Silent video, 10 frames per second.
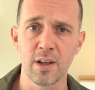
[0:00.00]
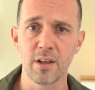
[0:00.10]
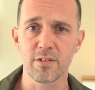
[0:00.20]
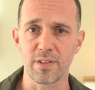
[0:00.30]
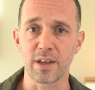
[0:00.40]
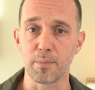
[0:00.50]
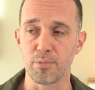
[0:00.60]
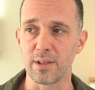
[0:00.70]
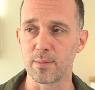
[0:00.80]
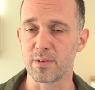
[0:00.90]
so they can
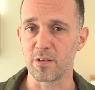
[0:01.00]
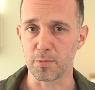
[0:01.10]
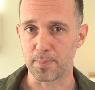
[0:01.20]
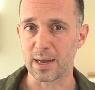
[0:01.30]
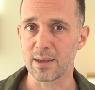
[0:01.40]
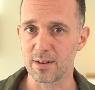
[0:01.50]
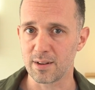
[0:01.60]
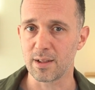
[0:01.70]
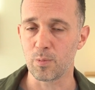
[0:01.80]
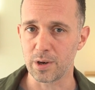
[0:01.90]
bring themselves back into
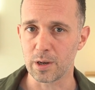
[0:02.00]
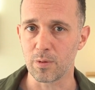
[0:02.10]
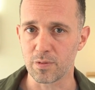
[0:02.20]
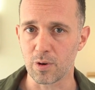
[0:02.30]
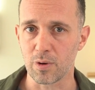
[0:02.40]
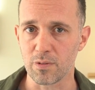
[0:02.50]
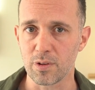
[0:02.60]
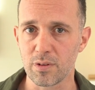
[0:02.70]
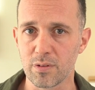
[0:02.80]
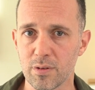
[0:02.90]
their window of
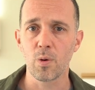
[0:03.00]
tolerance.